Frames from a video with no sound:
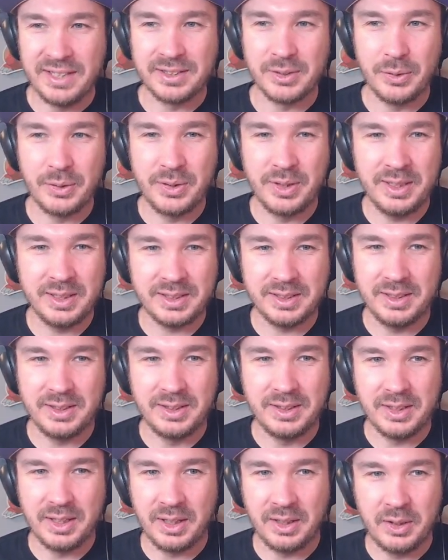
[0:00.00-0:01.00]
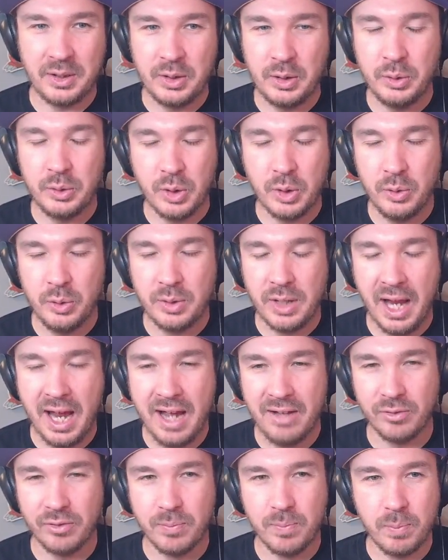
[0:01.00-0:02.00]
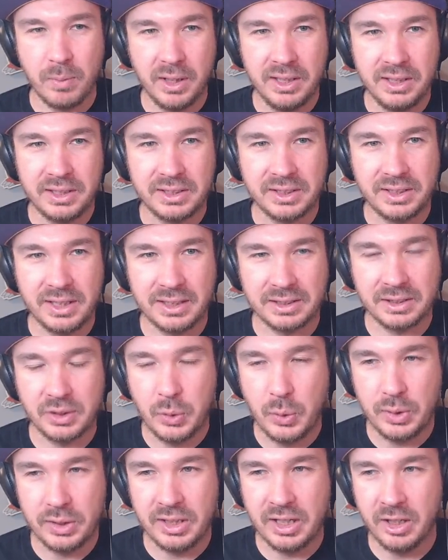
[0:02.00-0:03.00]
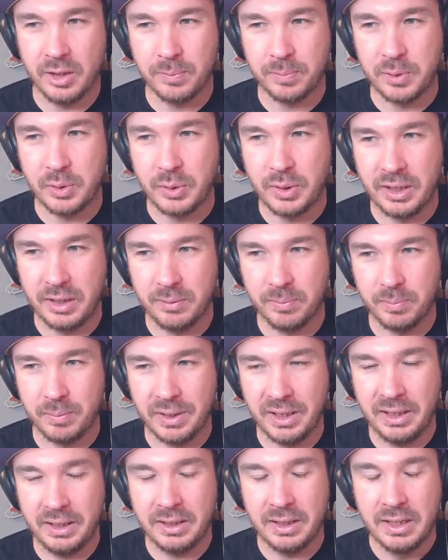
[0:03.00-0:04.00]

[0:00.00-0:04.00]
So this, you don't have much that's going to help you hit big